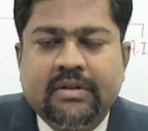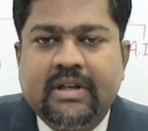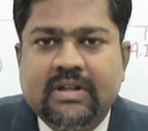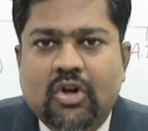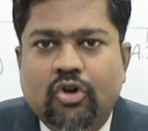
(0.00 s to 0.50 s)

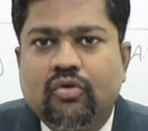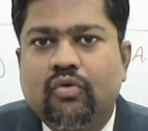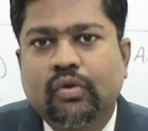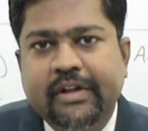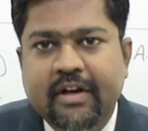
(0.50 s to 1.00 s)
just on
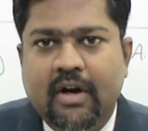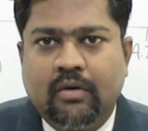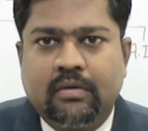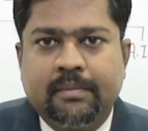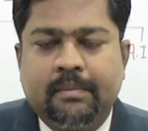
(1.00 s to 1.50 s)
cooling
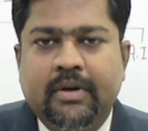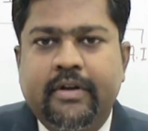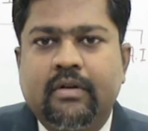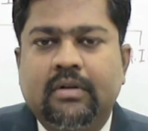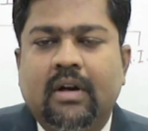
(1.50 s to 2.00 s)
out,
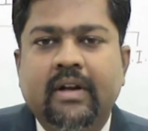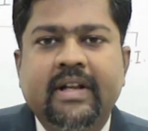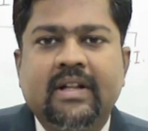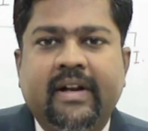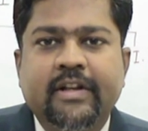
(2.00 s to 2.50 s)
particularly
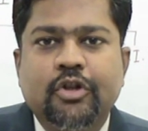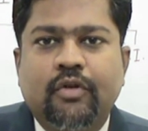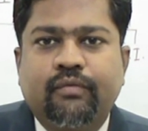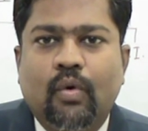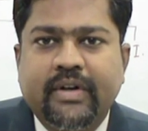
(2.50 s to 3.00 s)
in range
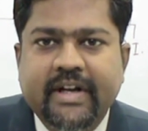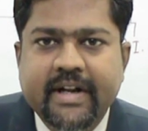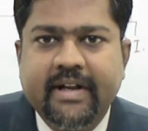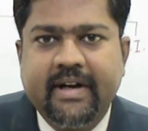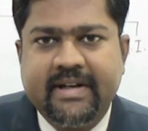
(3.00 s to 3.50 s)
of 40
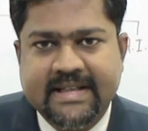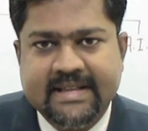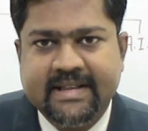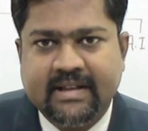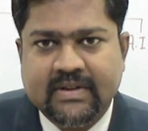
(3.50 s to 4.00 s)
degrees
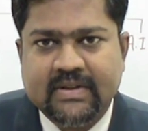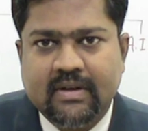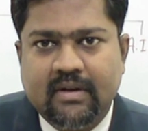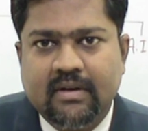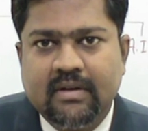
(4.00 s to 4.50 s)

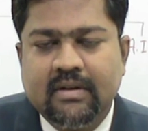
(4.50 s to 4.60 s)
Celsius